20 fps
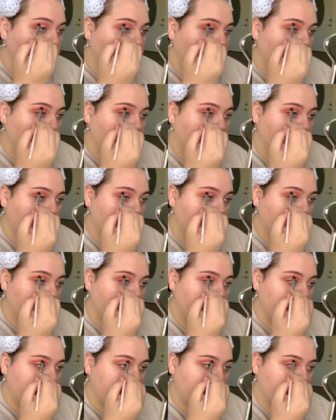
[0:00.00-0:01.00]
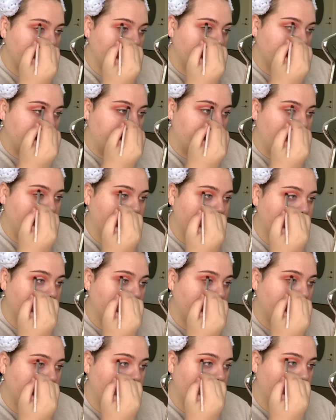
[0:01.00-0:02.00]
in
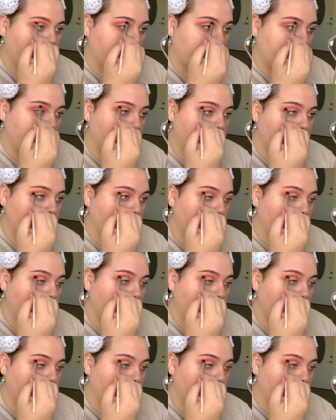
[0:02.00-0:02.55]
academics and